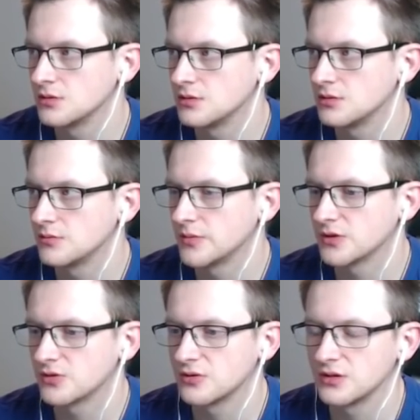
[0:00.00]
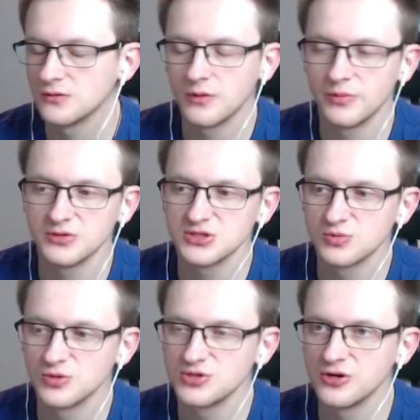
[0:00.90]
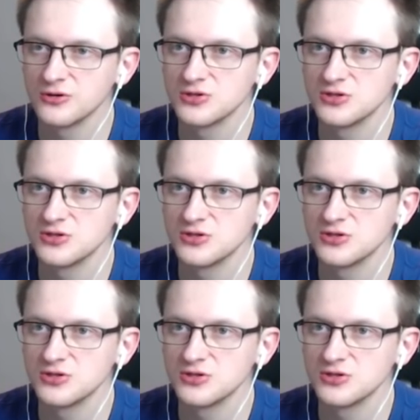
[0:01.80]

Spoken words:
Might throw another weapon, just 1 charge.